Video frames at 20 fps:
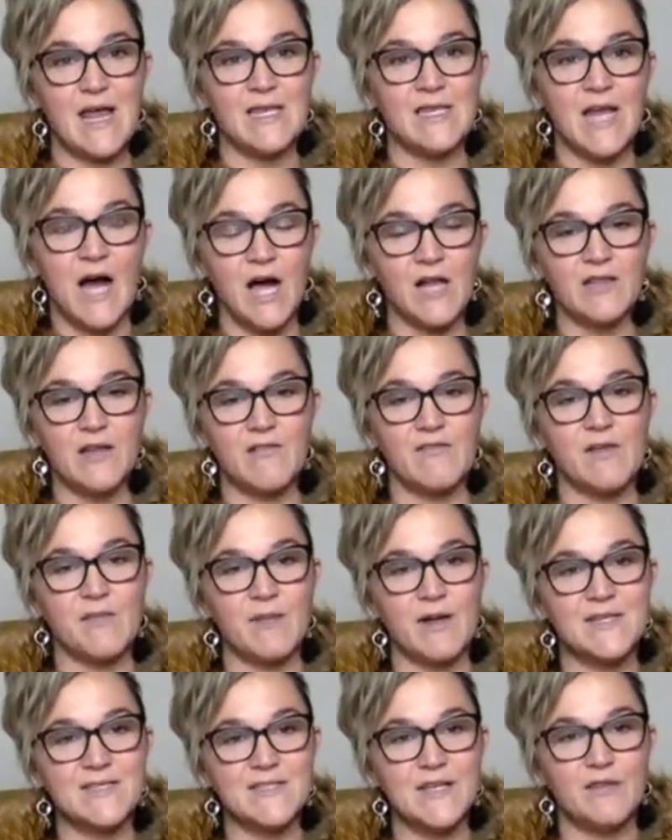not loving
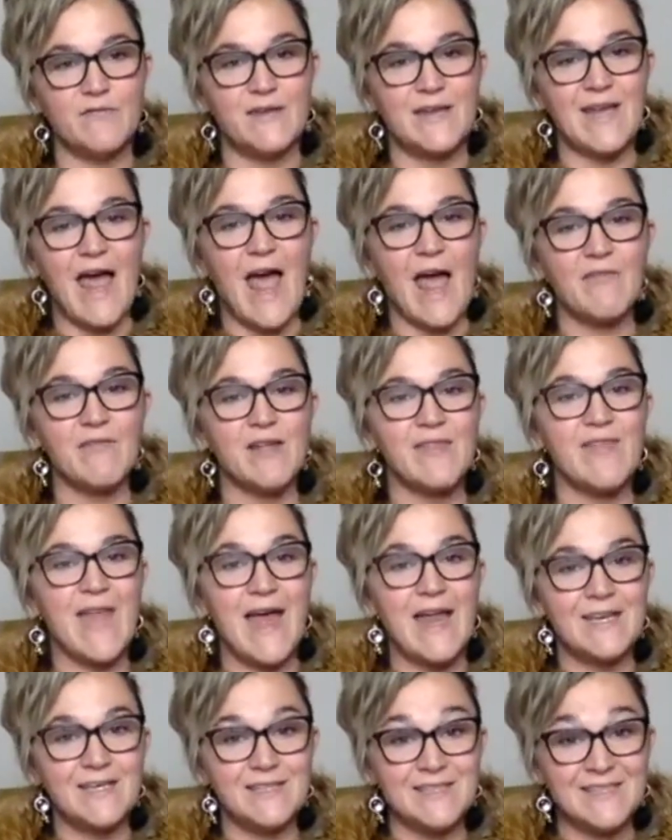myself and having
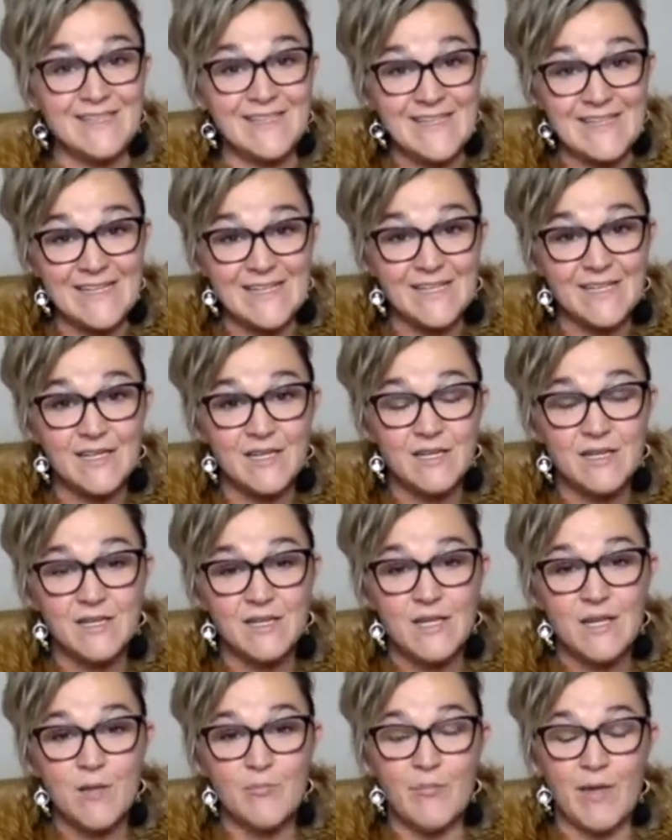that need
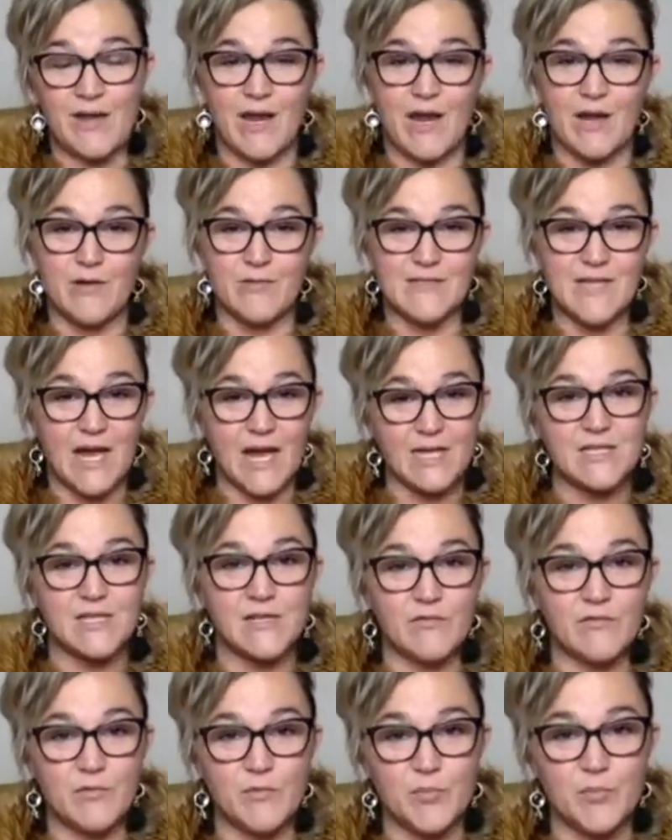meant I was
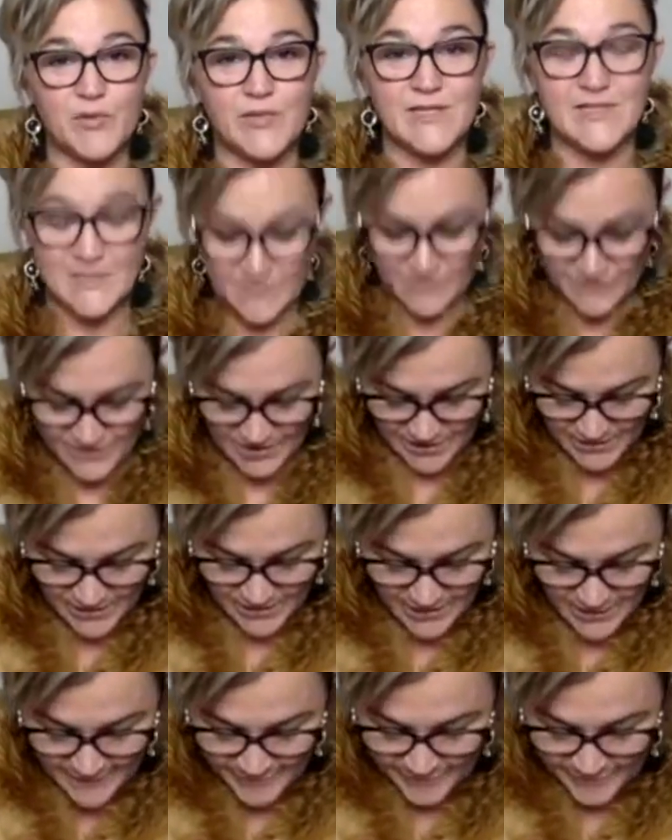acting from a place of need,